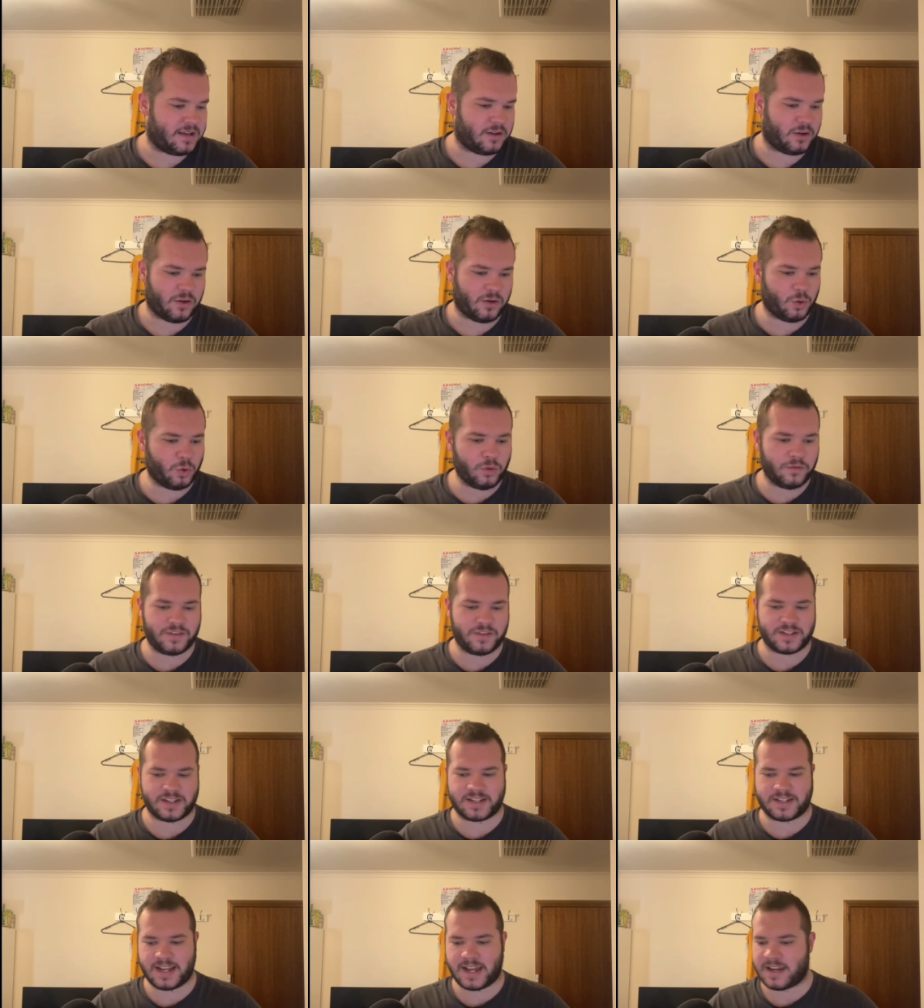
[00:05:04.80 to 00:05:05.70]
all of
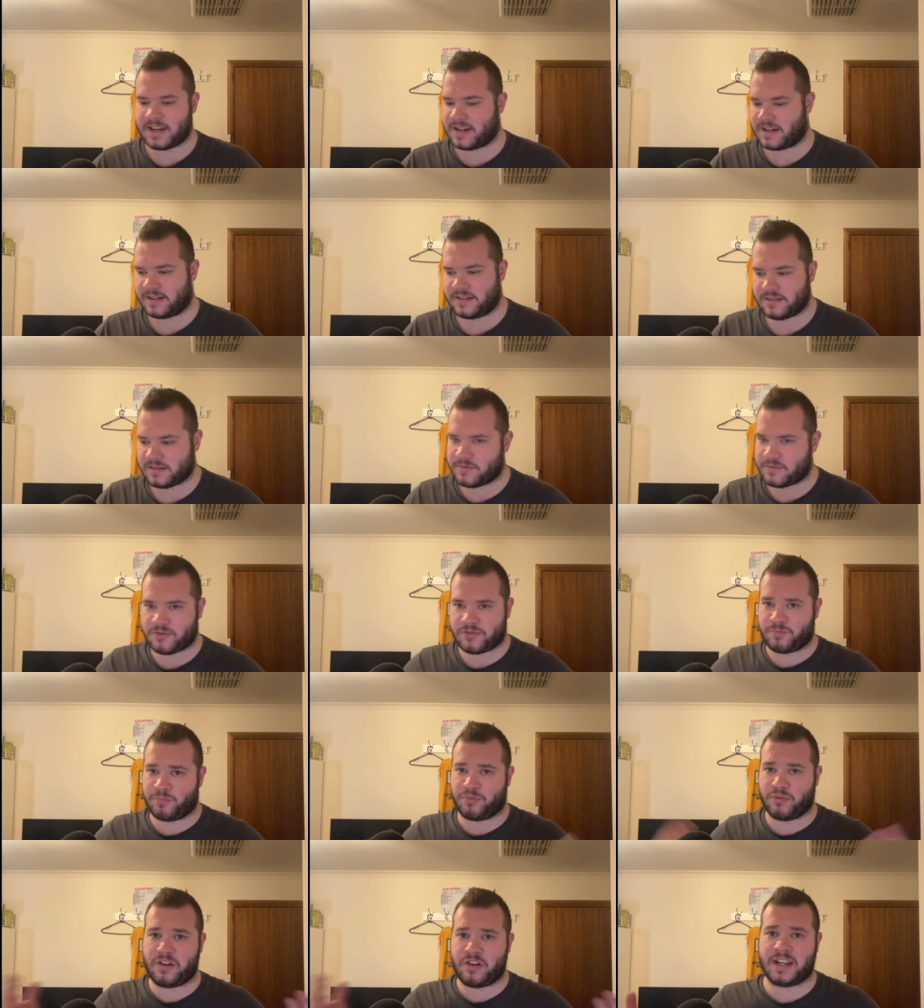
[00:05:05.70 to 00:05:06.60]
a
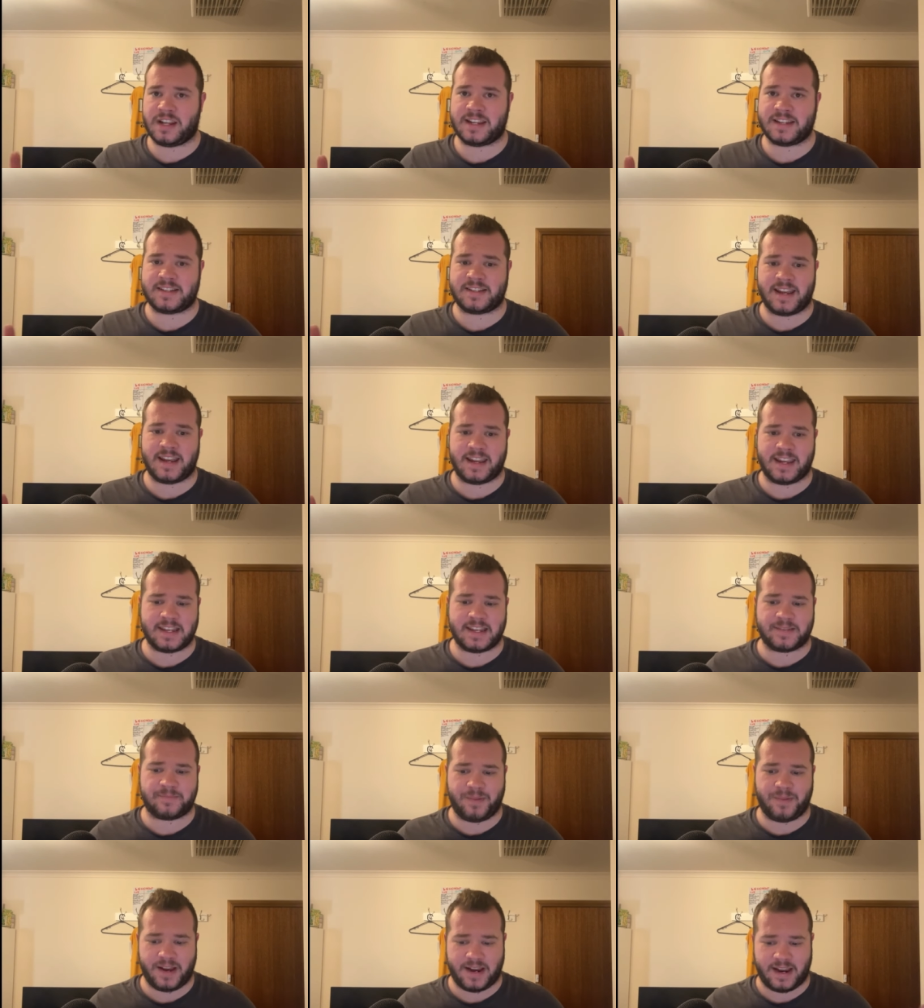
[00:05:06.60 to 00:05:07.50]
sudden, Brodie Kostecki
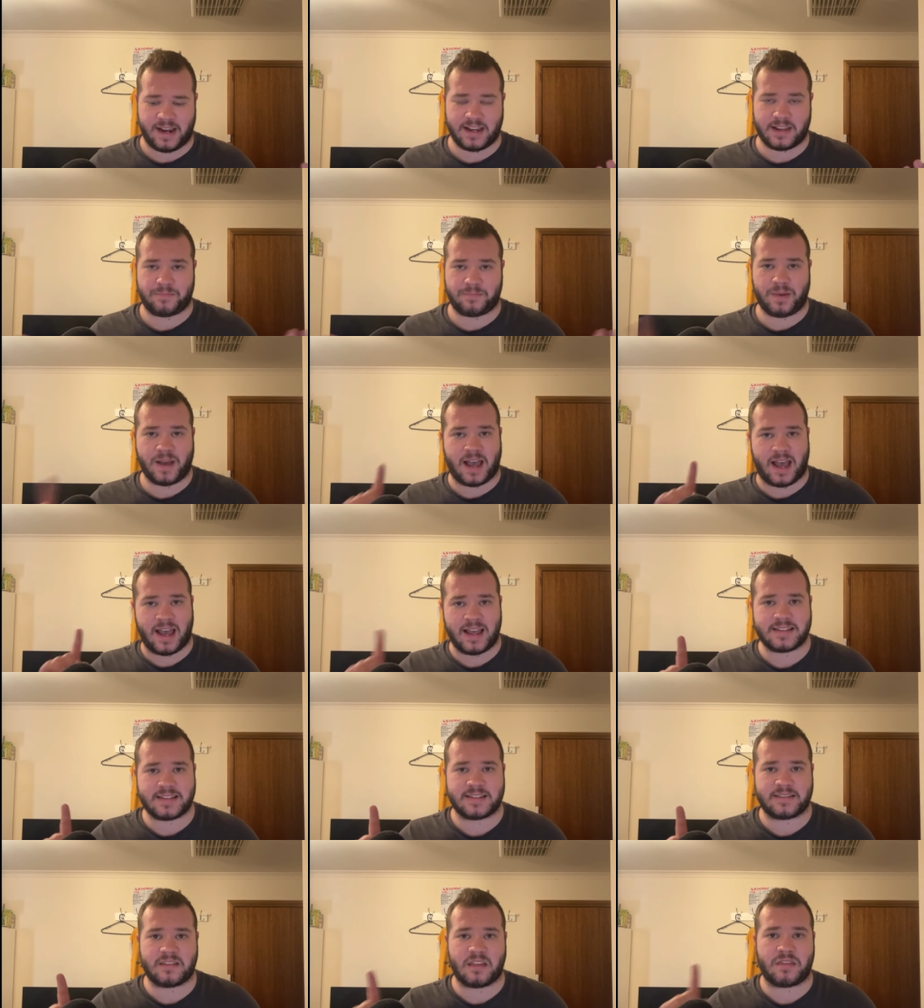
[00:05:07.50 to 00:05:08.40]
is back,
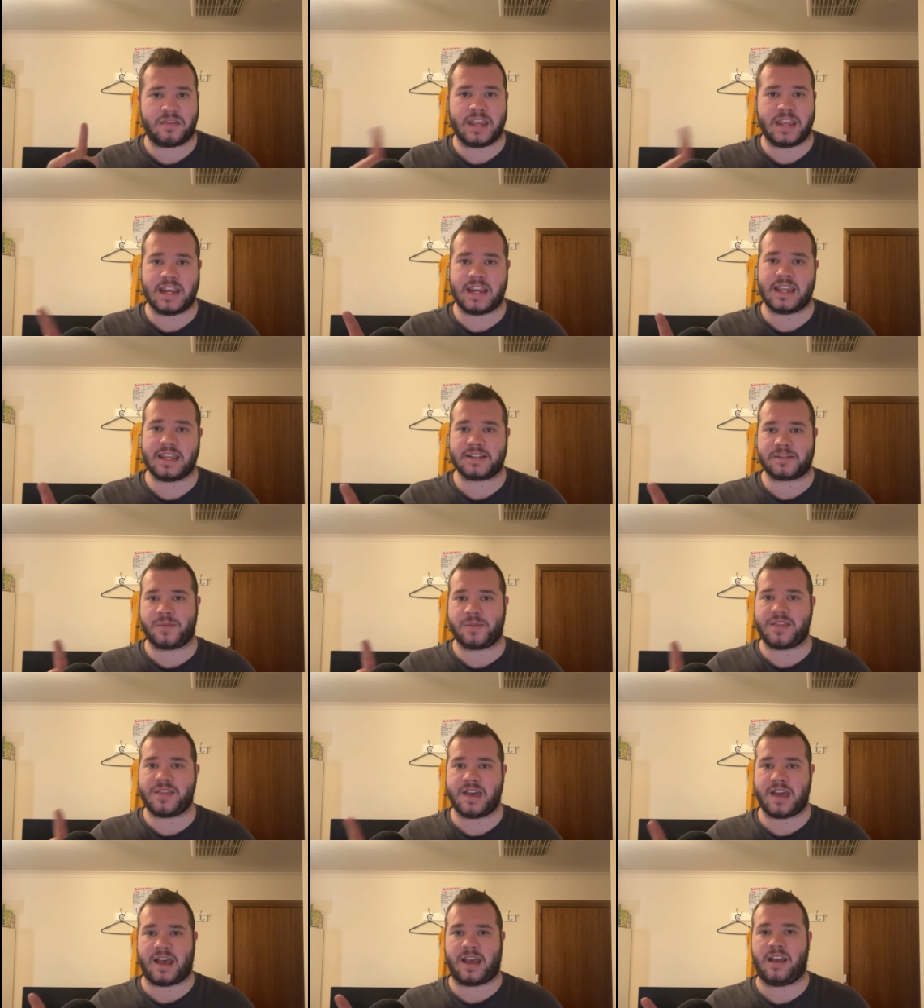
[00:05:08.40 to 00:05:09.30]
but the thing is
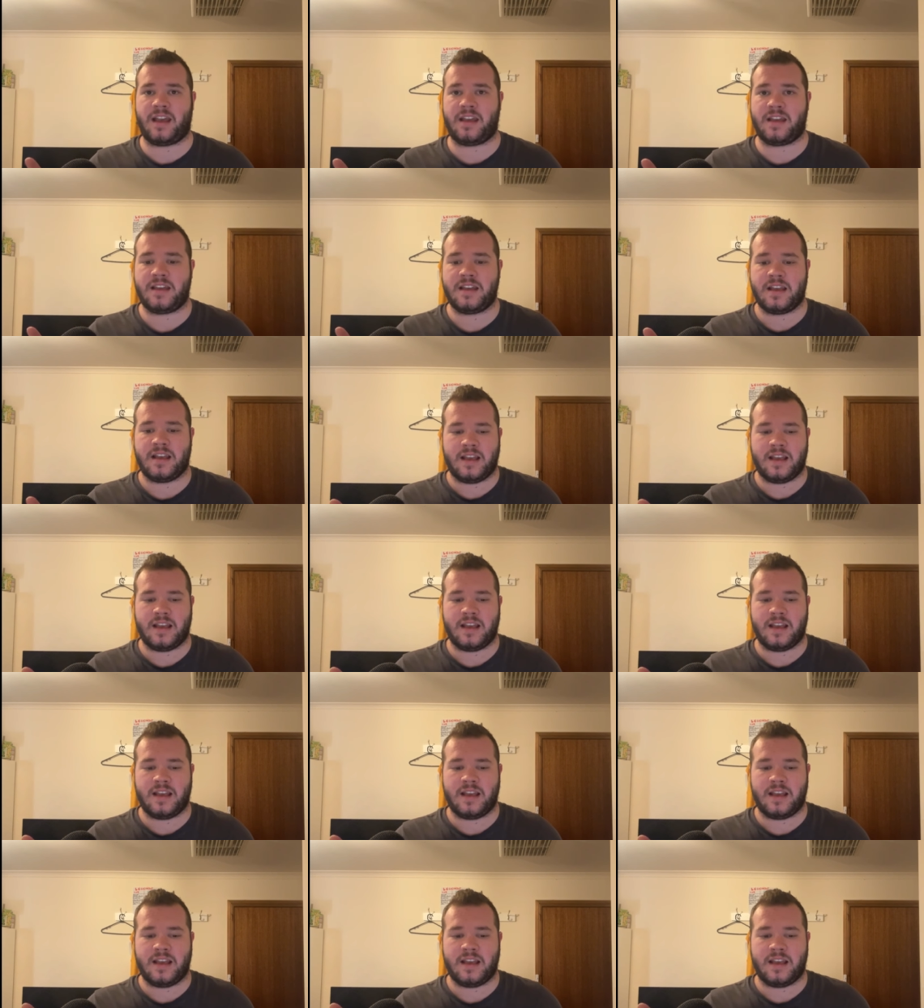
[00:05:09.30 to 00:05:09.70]
with that,